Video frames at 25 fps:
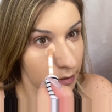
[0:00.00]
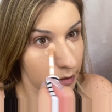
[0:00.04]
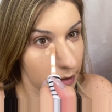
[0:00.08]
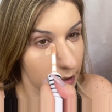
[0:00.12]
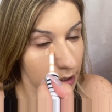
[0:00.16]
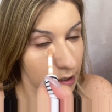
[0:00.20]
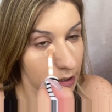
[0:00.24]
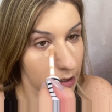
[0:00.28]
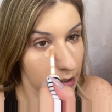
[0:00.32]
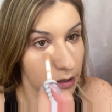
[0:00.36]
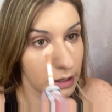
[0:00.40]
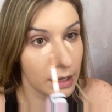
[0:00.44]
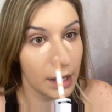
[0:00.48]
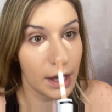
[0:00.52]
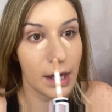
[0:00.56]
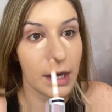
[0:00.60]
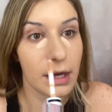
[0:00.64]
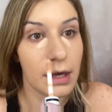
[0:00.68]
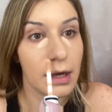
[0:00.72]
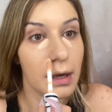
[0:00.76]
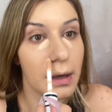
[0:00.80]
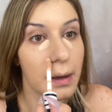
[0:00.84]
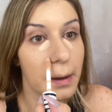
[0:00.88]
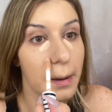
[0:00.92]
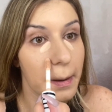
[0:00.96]
in that
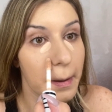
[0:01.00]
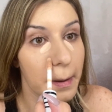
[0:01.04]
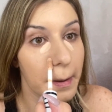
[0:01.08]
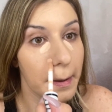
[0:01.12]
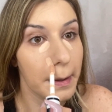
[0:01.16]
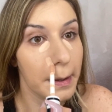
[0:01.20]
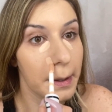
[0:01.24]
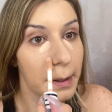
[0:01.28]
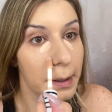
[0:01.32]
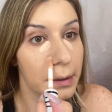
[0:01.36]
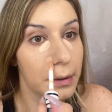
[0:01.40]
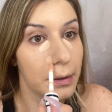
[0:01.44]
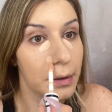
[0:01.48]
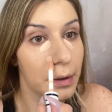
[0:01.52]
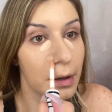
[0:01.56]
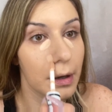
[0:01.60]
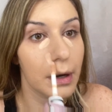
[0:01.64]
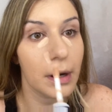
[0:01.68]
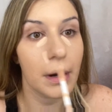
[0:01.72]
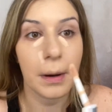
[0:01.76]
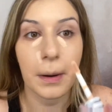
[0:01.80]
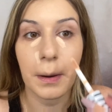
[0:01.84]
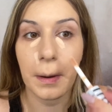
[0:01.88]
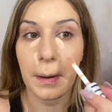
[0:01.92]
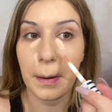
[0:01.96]
inner
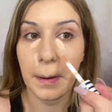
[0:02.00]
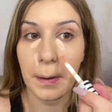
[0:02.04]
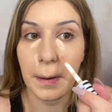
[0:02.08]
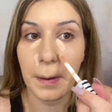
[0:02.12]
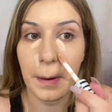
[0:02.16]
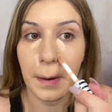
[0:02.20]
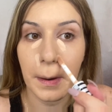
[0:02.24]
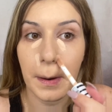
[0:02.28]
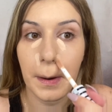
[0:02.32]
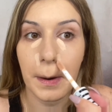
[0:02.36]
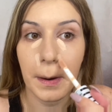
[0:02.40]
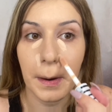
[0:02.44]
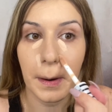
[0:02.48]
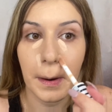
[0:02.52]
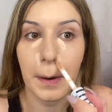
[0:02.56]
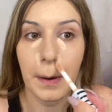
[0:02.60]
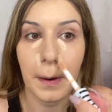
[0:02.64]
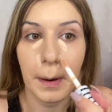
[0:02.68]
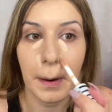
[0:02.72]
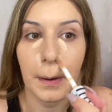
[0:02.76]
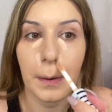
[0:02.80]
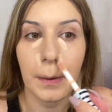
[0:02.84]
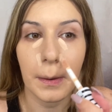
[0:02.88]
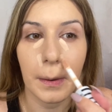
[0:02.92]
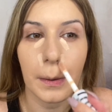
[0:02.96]

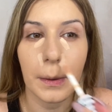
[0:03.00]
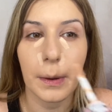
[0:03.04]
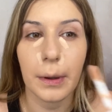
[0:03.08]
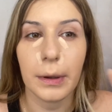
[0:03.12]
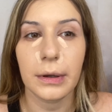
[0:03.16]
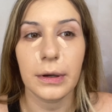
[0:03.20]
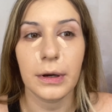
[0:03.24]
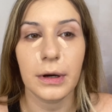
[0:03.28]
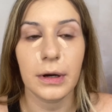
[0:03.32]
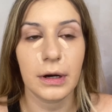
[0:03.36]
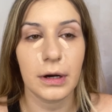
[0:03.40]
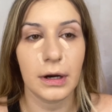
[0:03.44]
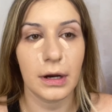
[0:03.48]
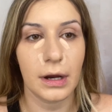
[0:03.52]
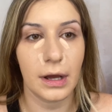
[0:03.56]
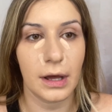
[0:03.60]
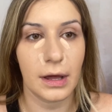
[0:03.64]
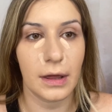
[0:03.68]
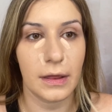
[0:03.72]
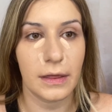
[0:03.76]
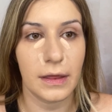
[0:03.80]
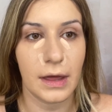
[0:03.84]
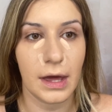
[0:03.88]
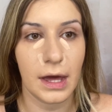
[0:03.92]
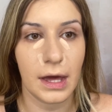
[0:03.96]
corner
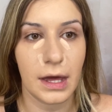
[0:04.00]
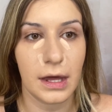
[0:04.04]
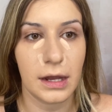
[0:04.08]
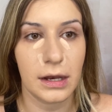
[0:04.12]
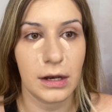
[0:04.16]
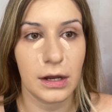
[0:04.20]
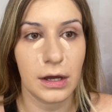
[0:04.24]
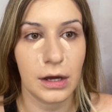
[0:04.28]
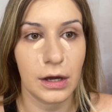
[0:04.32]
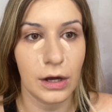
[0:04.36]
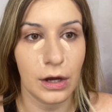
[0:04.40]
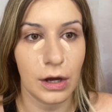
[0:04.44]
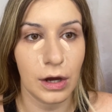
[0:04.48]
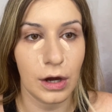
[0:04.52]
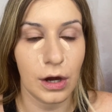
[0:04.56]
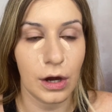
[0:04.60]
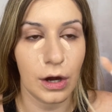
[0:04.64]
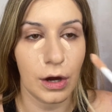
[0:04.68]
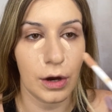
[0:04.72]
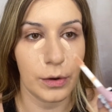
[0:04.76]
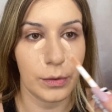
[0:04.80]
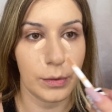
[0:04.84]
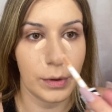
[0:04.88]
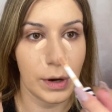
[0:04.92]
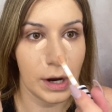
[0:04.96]
and then
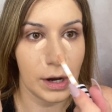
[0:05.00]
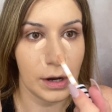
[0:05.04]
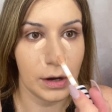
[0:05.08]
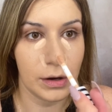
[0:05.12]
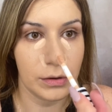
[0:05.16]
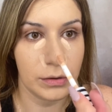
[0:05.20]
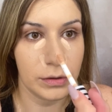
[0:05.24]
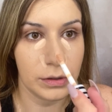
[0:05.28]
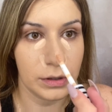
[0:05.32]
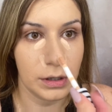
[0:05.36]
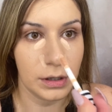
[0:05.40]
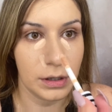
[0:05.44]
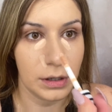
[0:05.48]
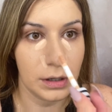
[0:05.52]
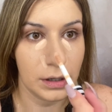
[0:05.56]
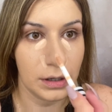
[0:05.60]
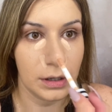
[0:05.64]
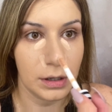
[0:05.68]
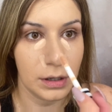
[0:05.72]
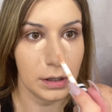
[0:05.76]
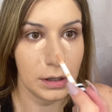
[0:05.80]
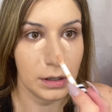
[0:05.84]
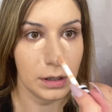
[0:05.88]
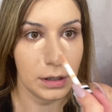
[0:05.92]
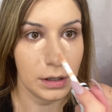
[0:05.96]
around
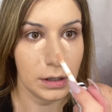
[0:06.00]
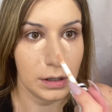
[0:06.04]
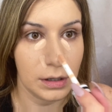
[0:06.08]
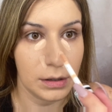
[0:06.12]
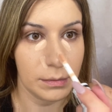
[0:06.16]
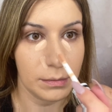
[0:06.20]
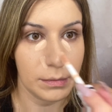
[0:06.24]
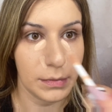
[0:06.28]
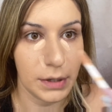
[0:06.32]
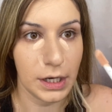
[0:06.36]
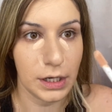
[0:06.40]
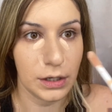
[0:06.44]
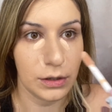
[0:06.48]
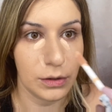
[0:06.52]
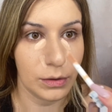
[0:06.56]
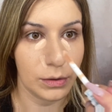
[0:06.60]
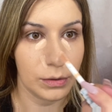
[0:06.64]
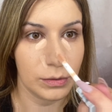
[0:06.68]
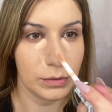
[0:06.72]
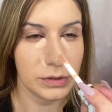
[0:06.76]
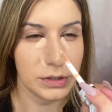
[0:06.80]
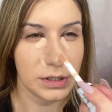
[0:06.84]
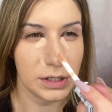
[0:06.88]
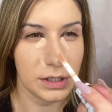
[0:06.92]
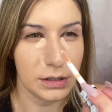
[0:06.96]
my
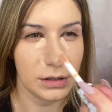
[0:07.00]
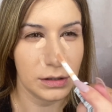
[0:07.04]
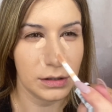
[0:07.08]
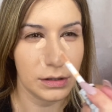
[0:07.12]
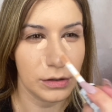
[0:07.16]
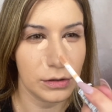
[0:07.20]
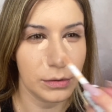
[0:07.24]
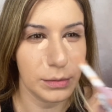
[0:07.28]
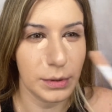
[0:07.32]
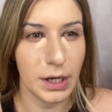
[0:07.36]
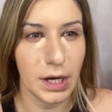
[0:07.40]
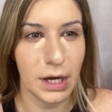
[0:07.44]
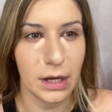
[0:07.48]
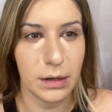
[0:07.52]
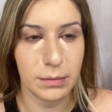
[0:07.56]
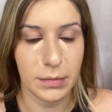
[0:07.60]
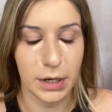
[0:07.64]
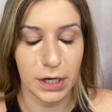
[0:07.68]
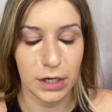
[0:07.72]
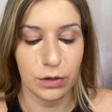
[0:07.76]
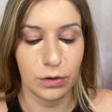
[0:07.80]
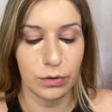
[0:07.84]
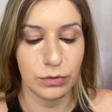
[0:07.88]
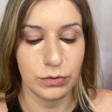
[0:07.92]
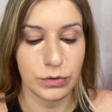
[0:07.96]
nose and a little bit on my
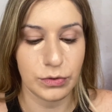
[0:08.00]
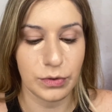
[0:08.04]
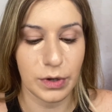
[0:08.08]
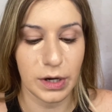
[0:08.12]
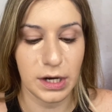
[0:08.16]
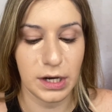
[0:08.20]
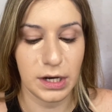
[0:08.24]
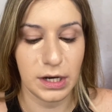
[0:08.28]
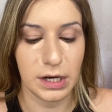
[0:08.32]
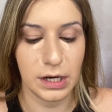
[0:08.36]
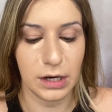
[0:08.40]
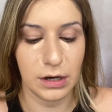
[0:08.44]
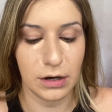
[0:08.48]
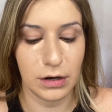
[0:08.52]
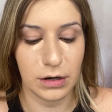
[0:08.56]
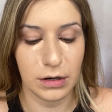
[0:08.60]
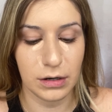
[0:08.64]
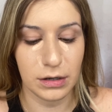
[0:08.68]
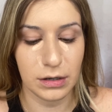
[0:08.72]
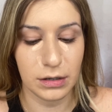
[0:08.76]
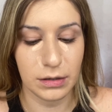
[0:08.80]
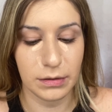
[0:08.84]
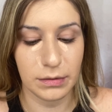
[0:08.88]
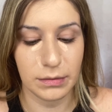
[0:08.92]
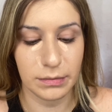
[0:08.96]
nose right
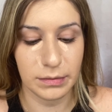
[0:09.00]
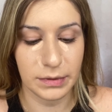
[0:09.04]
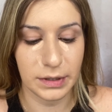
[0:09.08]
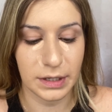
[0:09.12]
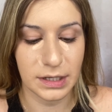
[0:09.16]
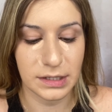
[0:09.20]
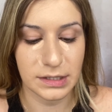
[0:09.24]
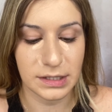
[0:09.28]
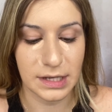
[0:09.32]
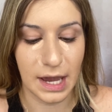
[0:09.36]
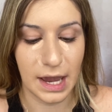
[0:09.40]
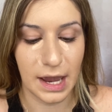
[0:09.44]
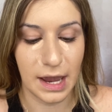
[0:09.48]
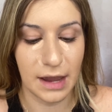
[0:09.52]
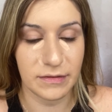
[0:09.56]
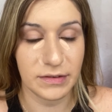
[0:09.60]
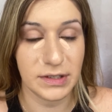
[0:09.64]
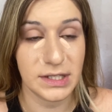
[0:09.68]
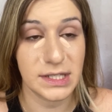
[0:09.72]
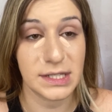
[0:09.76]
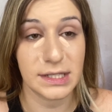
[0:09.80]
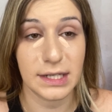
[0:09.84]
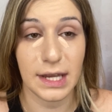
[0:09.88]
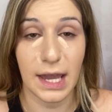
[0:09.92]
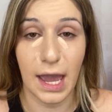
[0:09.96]
here, because I have a
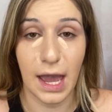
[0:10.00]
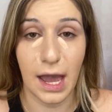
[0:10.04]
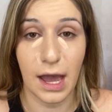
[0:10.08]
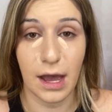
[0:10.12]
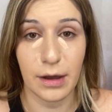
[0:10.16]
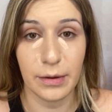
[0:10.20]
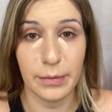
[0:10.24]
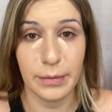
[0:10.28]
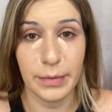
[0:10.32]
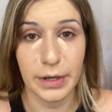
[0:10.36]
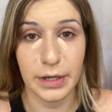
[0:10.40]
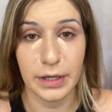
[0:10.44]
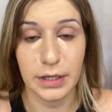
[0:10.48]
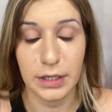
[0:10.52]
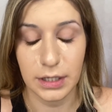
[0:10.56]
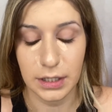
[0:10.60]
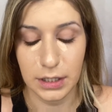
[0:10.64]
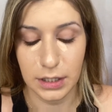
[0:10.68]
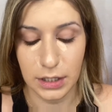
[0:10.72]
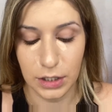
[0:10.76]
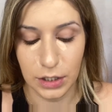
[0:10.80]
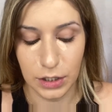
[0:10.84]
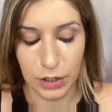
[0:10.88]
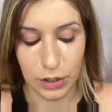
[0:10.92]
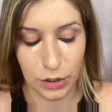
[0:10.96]
scab,
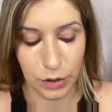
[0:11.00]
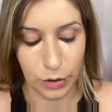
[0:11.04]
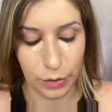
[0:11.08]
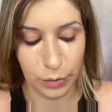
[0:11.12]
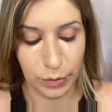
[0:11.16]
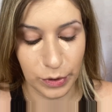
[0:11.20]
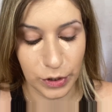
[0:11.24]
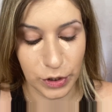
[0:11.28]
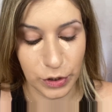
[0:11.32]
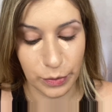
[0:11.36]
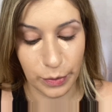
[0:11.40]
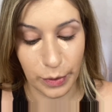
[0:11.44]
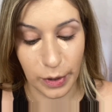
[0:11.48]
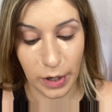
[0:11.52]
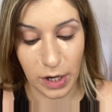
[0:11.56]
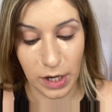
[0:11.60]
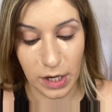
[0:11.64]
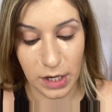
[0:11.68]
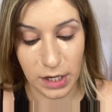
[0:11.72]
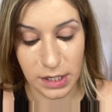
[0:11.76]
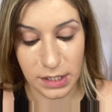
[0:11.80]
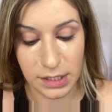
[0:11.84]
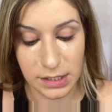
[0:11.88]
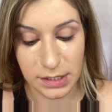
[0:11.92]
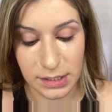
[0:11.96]
which
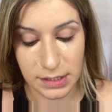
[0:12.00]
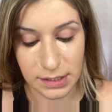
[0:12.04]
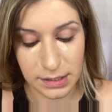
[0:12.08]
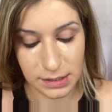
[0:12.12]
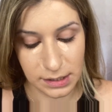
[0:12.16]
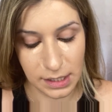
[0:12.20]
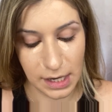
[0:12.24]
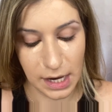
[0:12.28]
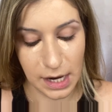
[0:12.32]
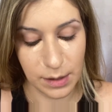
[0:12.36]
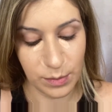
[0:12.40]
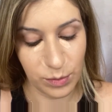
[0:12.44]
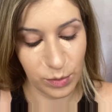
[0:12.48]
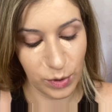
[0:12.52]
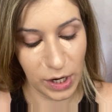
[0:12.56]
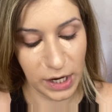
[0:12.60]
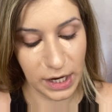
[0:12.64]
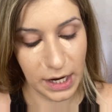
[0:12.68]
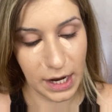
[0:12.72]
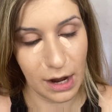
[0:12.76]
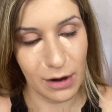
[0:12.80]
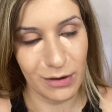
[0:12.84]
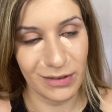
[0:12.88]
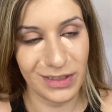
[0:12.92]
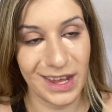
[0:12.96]
was a
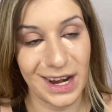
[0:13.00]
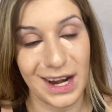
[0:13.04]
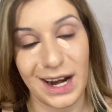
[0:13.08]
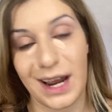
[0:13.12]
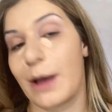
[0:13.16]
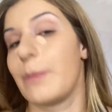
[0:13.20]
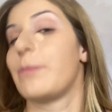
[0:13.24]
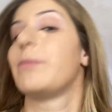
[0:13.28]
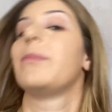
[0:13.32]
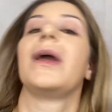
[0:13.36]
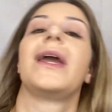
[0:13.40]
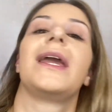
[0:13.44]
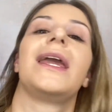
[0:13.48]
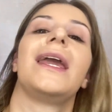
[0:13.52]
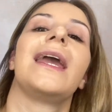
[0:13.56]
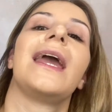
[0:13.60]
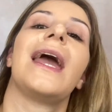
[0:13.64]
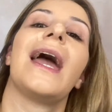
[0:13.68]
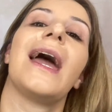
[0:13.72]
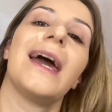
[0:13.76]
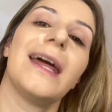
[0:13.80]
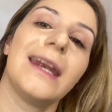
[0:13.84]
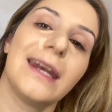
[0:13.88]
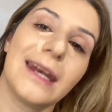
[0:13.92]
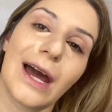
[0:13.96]
breakout that I kept picking
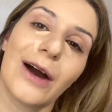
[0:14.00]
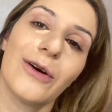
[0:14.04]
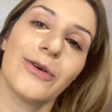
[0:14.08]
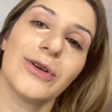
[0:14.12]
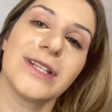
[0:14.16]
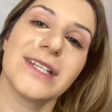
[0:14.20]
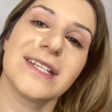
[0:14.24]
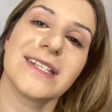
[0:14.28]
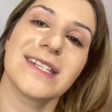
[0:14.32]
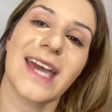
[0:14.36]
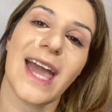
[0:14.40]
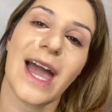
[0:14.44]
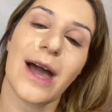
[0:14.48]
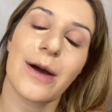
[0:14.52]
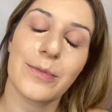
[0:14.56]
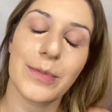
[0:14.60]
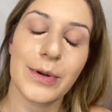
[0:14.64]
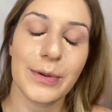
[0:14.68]
at, and now it's a scab.